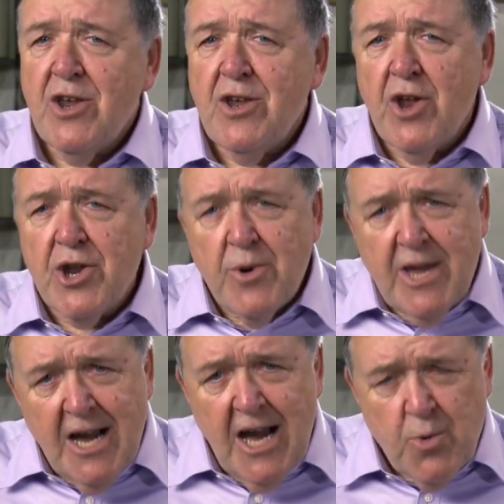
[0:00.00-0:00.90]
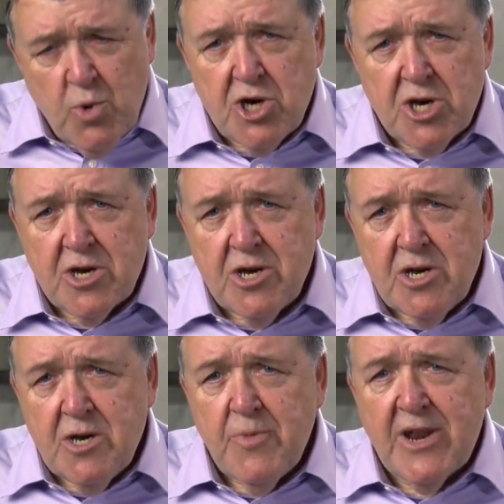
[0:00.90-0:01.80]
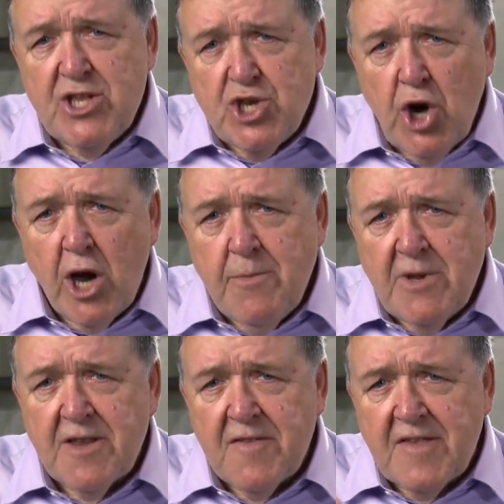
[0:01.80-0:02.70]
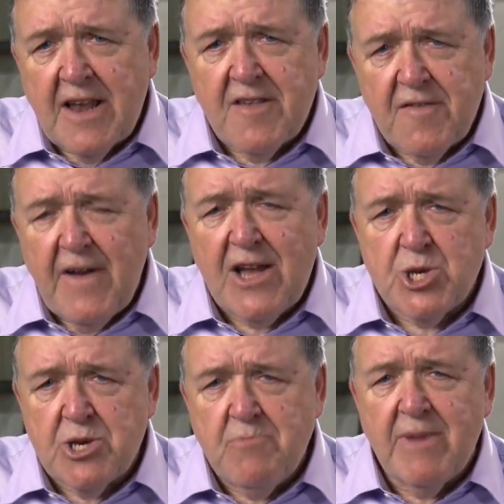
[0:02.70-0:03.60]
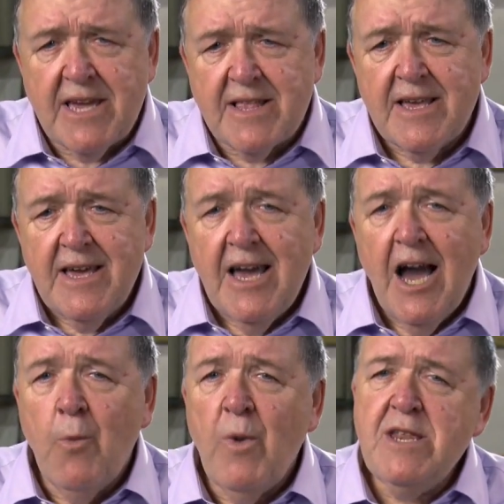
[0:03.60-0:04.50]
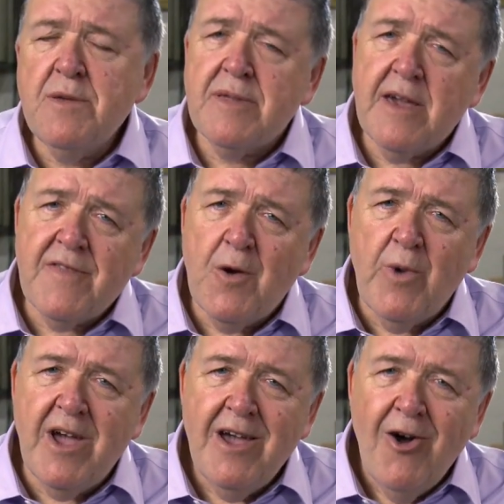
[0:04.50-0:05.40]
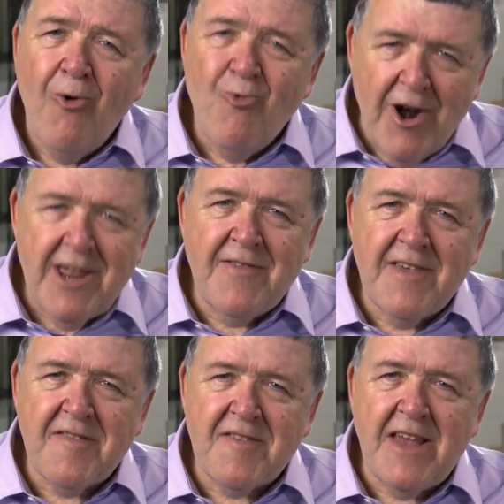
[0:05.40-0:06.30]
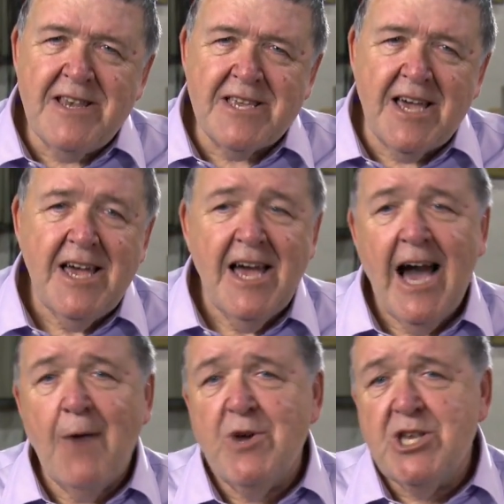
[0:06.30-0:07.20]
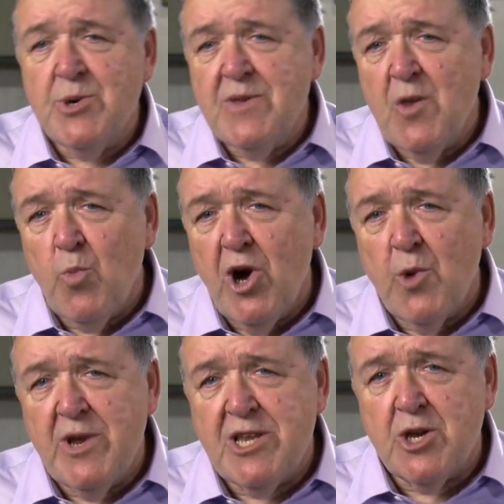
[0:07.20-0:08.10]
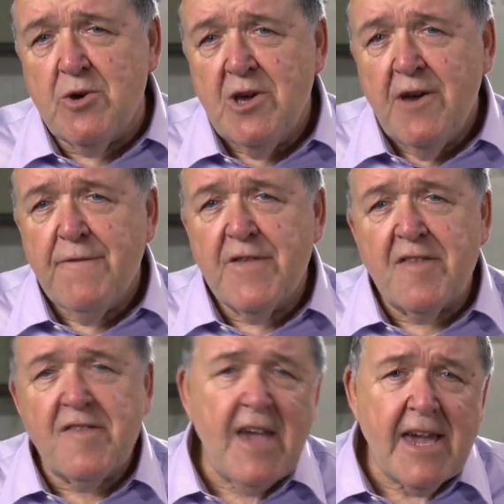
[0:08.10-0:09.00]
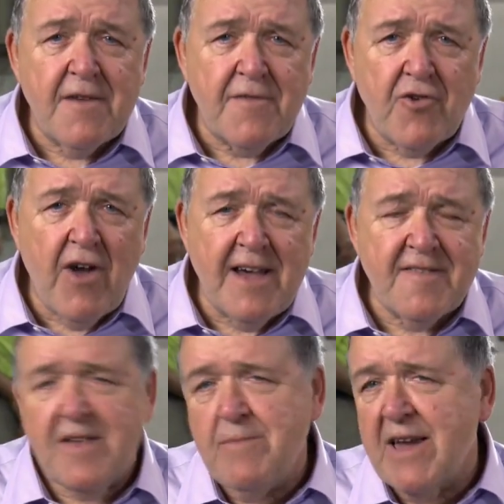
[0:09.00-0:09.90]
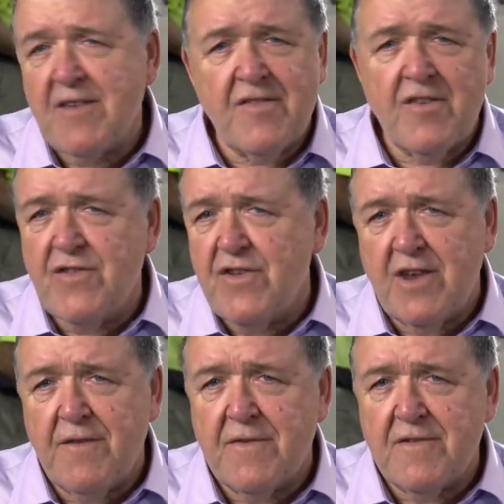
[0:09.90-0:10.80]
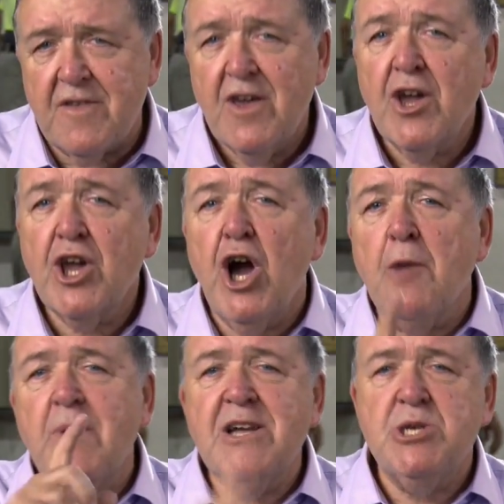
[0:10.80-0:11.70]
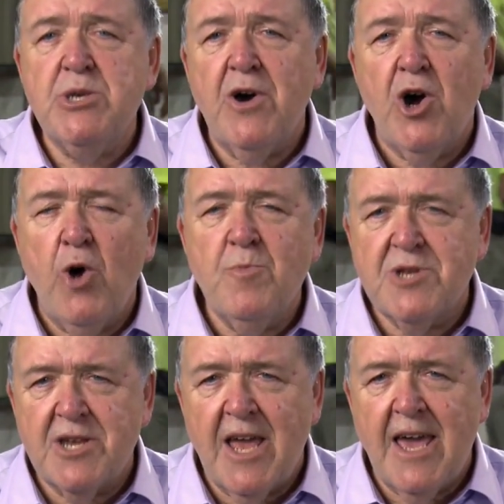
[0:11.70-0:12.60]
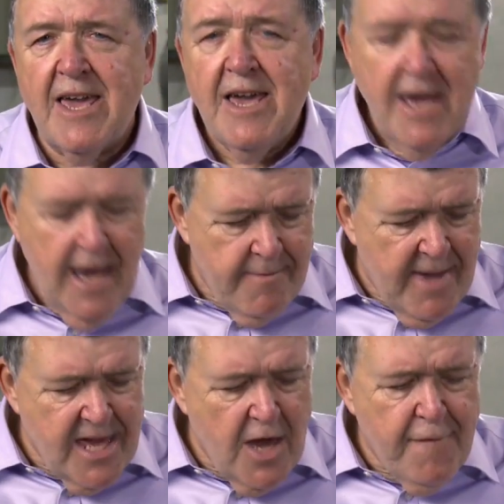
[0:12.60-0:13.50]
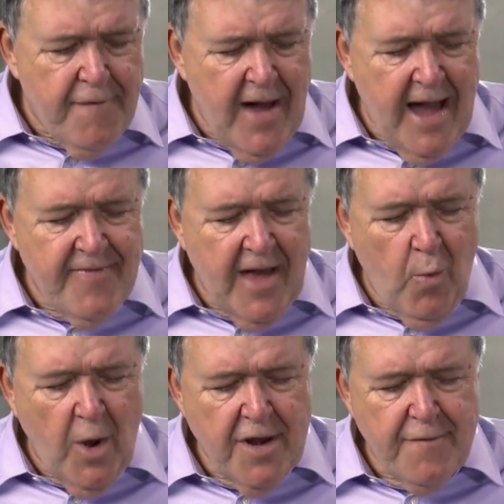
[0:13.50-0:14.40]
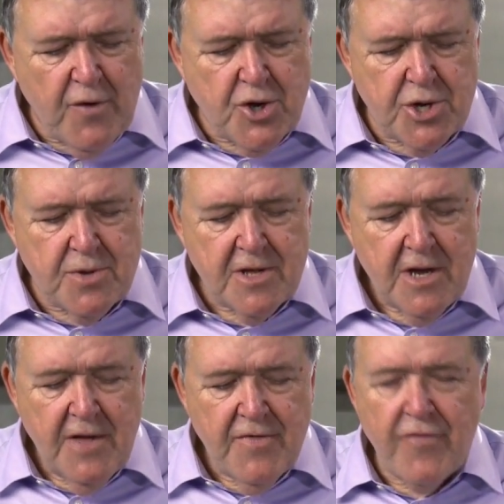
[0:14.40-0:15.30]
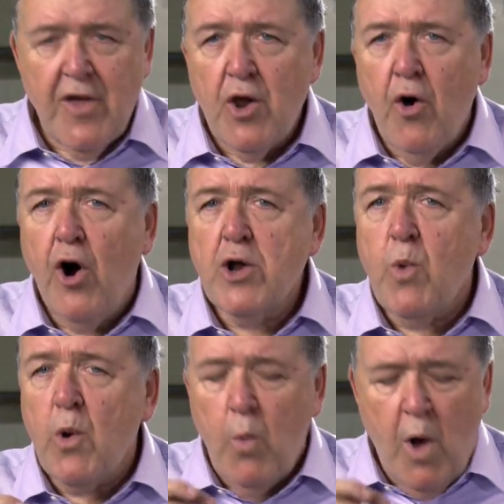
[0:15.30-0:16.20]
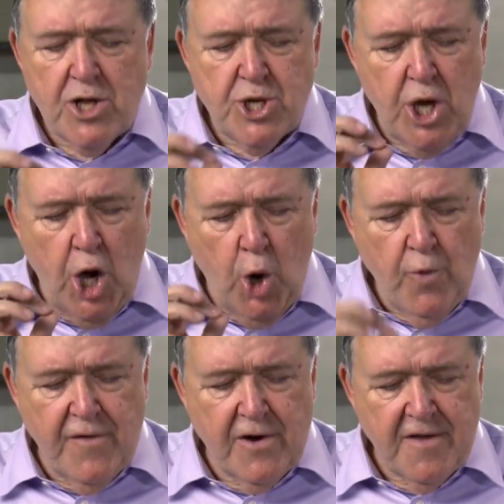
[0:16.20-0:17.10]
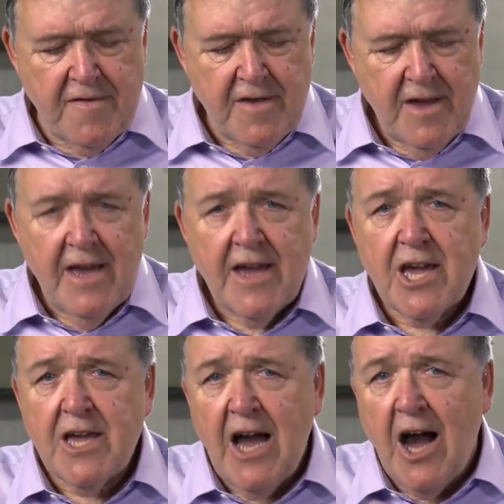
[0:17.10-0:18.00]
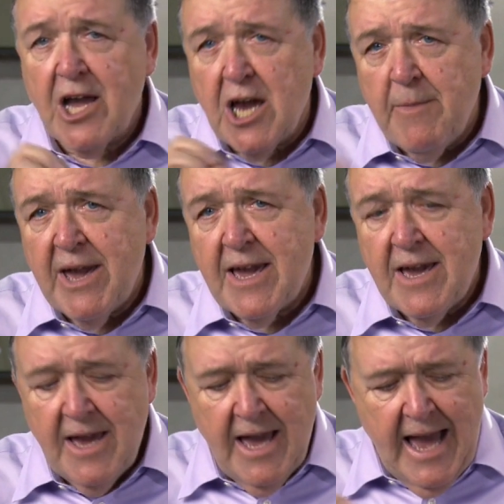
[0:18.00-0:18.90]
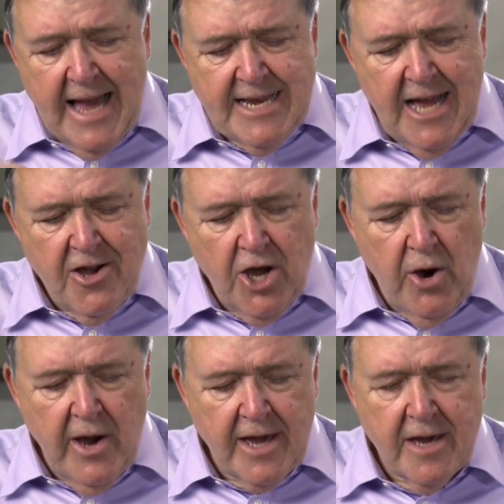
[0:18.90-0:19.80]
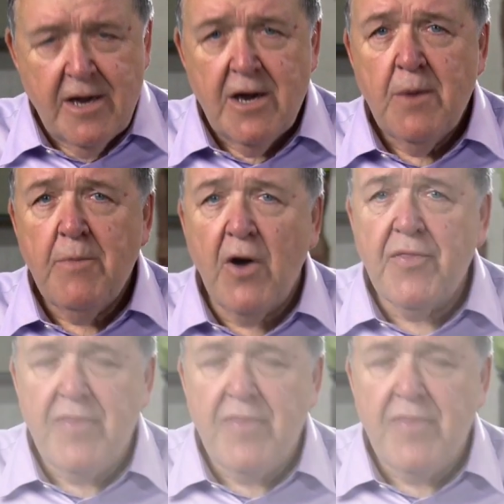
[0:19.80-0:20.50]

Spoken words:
not only hard work, but enjoyment and satisfaction meet. And when you think that we're running this centre and we're doing the work we do for the sake of Christ, it makes such a difference. God bless you at home today, and may you find that wonderful truth that the Lord will watch over us, our coming and our going, both